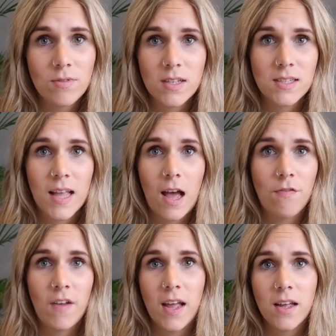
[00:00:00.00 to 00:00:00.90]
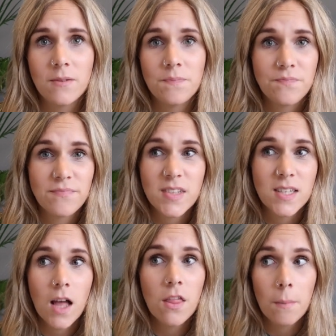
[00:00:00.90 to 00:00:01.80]
this cafe and
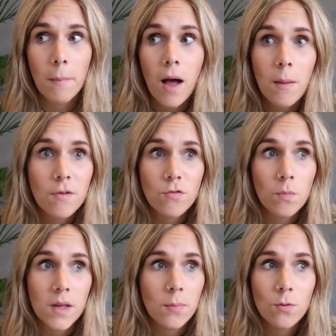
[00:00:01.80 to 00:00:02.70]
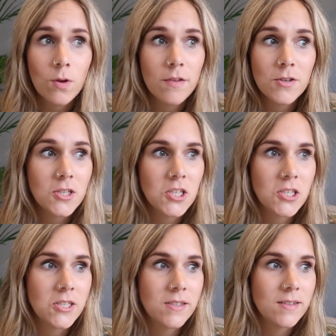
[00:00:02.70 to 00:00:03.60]
this other mum of all people, not even
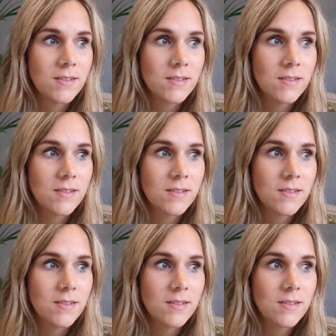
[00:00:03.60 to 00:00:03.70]
just